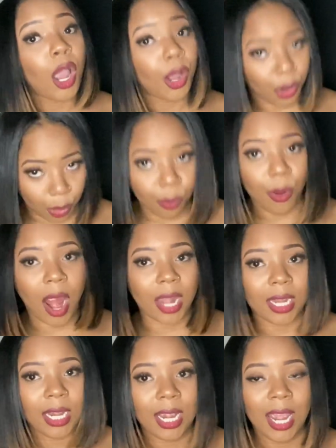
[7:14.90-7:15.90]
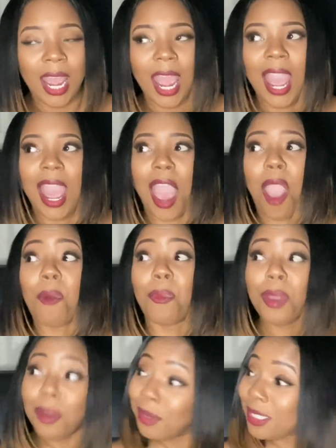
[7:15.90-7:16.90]
GHURANI. And
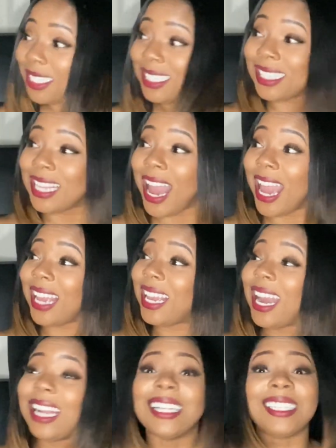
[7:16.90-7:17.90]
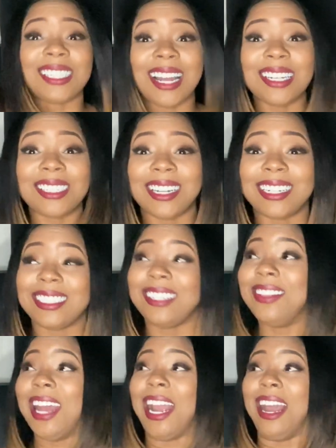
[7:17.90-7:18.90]
we was just like kind of starstruck, because
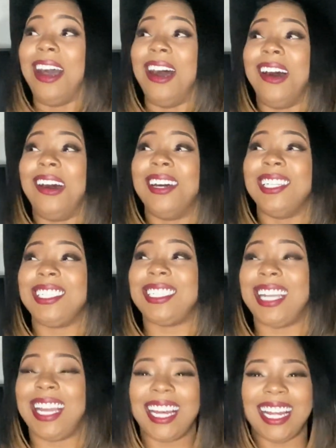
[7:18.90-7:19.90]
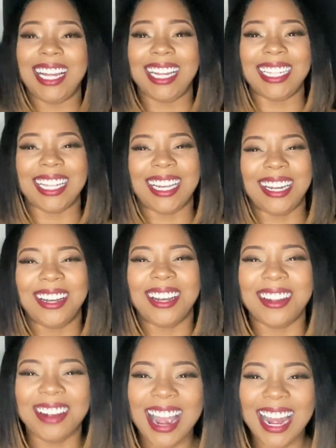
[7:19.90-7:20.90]
I'm like, oh shit, they go
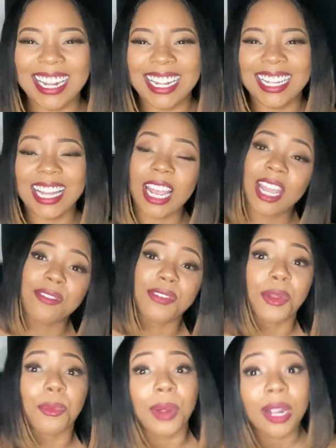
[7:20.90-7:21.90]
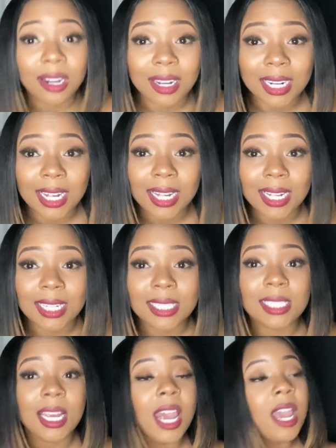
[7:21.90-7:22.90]
GHURANI. Like, he finna work on us,
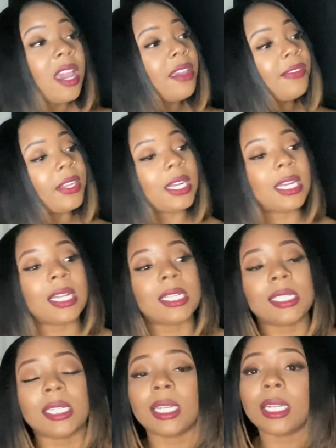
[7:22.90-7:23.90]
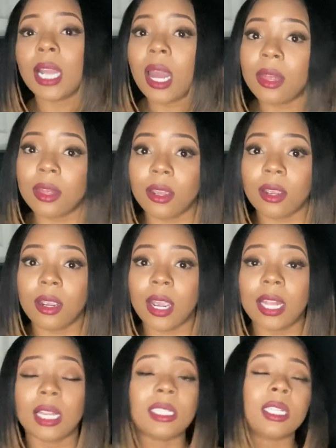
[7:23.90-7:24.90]
he finna get us together.
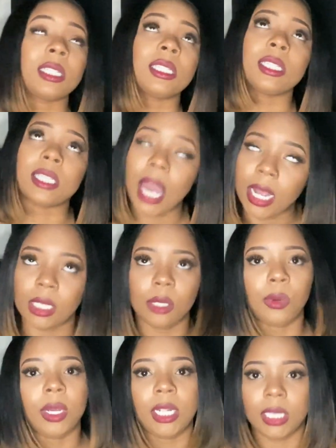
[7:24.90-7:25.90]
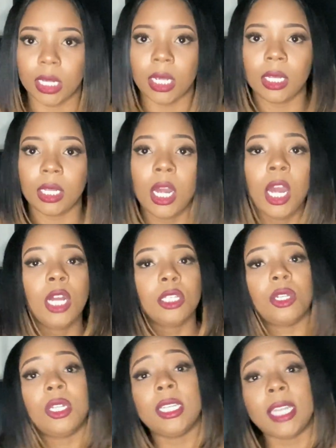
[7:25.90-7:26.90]
And that's exactly what he did.
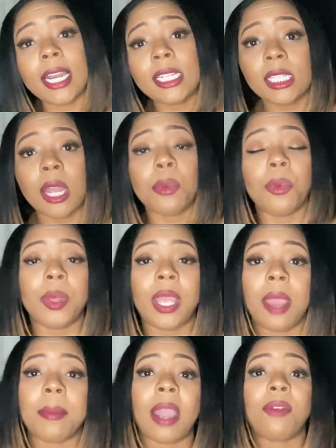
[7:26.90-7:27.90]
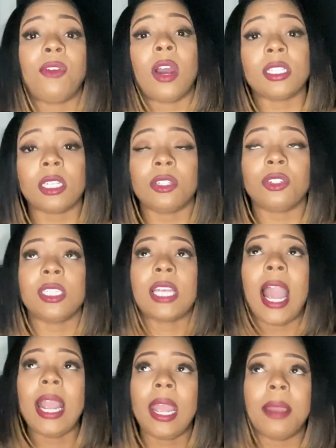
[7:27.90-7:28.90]
So the next day when we came back for our surgeries,
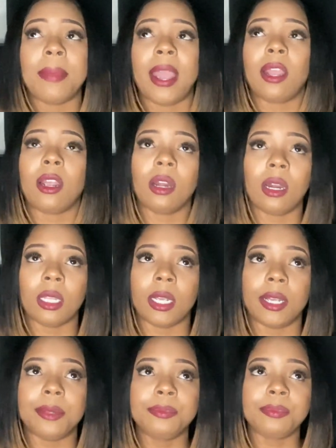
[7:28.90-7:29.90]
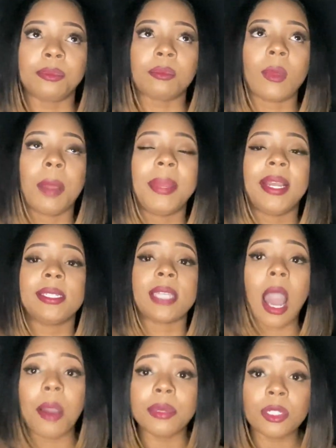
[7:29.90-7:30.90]
I came back early because
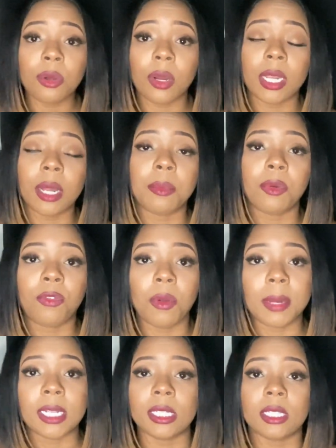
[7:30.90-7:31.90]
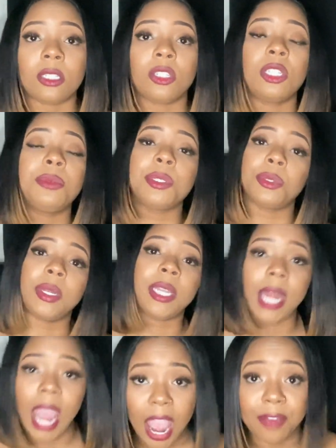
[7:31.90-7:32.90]
I was going in before my sister. She was going
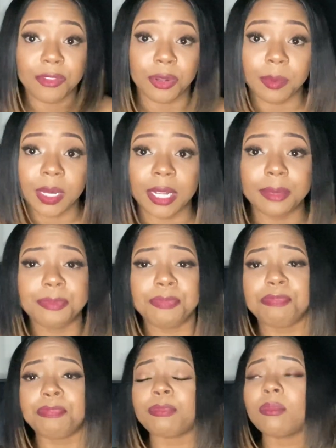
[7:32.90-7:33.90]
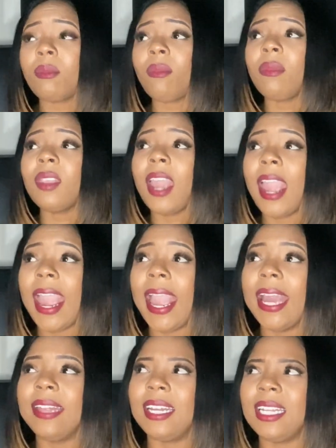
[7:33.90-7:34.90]
in after me.
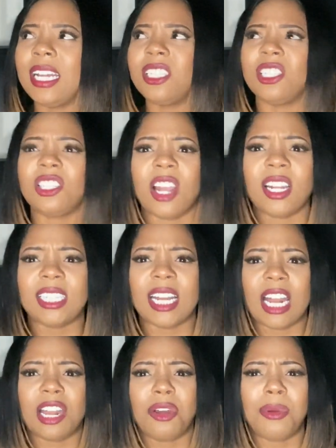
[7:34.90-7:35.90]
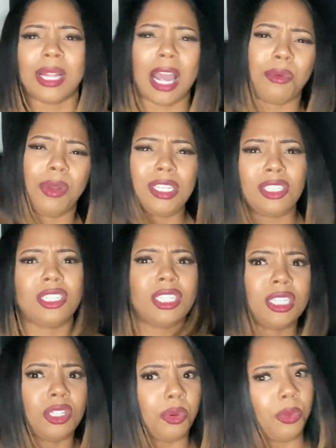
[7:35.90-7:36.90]
And then they just started saying out of nowhere, like, where's your
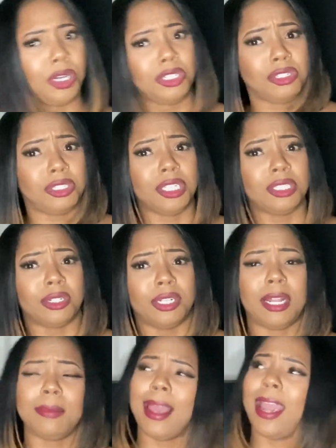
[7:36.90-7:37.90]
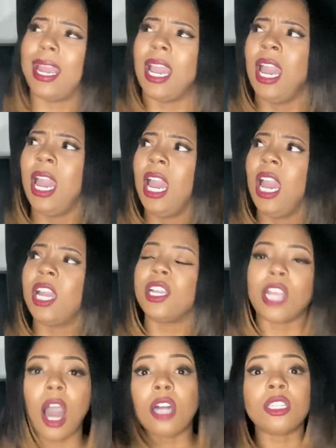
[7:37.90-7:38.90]
sister? Where's your sister? And I'm like,
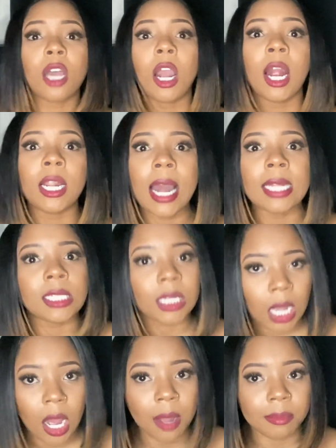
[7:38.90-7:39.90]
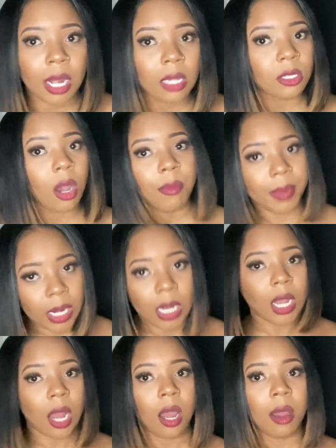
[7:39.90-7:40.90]
y'all told her not to come. Y'all told me to
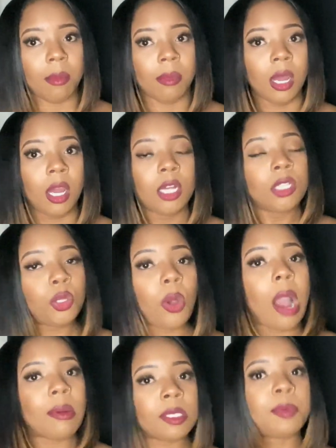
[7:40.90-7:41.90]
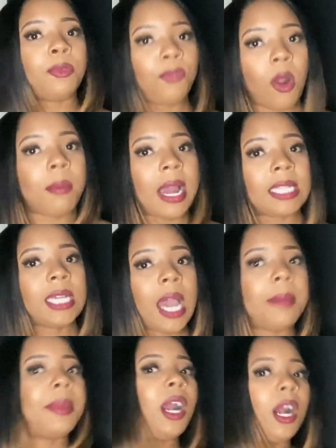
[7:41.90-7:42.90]
come 2 hours before my
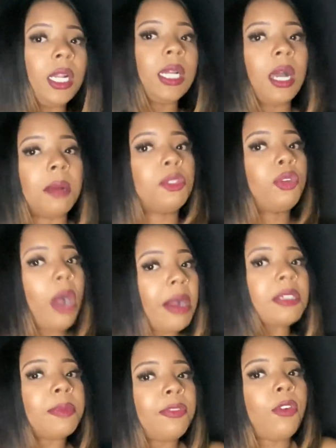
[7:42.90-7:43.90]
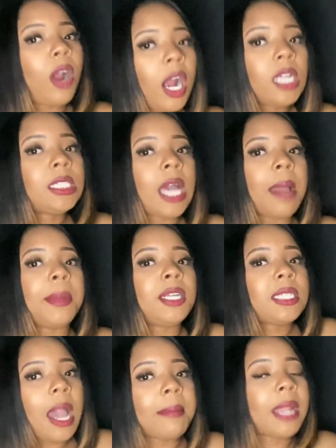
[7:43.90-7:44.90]
time and her to come 2 hours before her time. Her
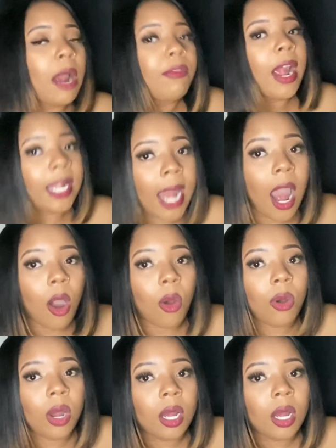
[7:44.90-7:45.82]
time not right now.